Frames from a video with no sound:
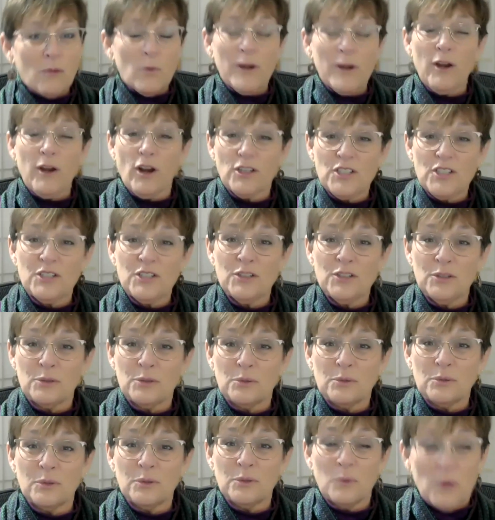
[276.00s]
we are
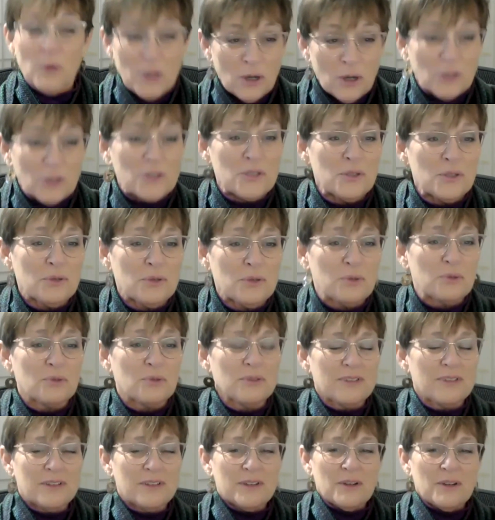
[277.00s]
too. We are too.
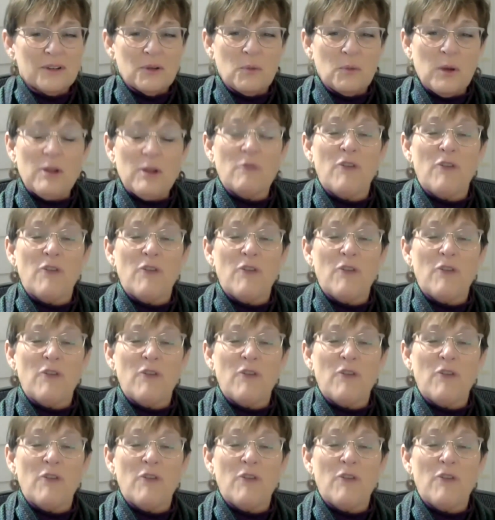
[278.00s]
We